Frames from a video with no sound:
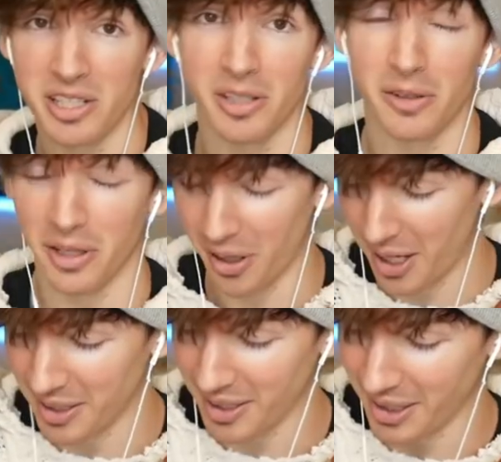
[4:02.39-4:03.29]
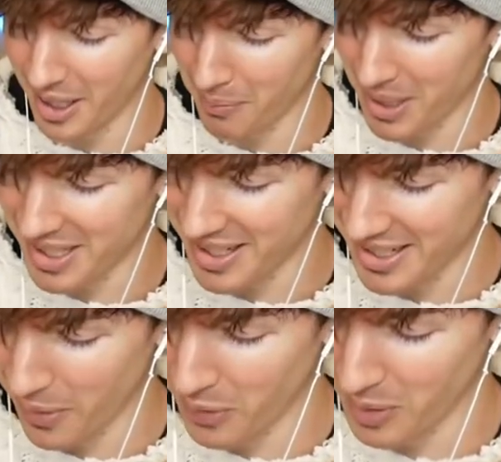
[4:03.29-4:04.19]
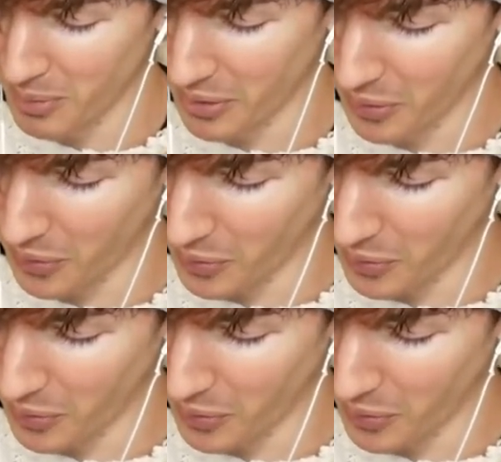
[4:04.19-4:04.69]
cereal. I need to like mix this up with the milk real